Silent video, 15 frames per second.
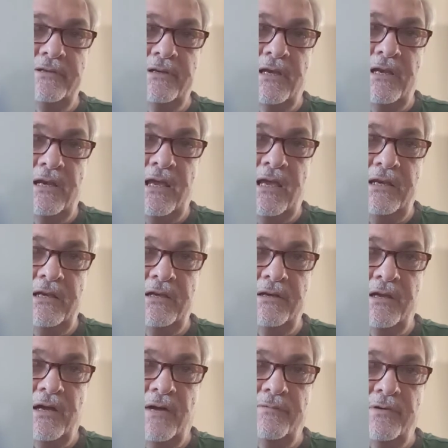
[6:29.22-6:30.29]
and Canadian
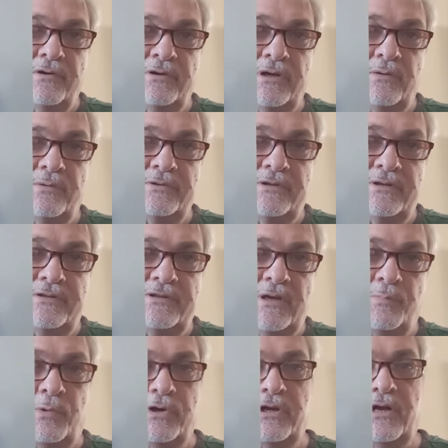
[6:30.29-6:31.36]
cover. There was a
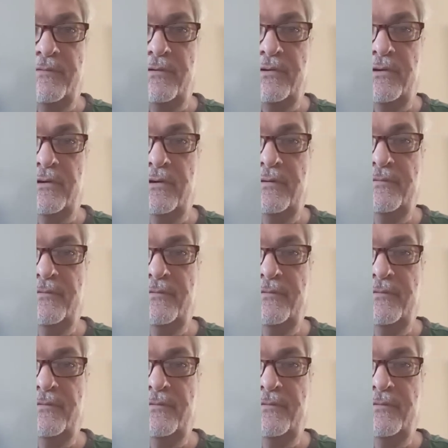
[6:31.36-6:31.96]
separate cover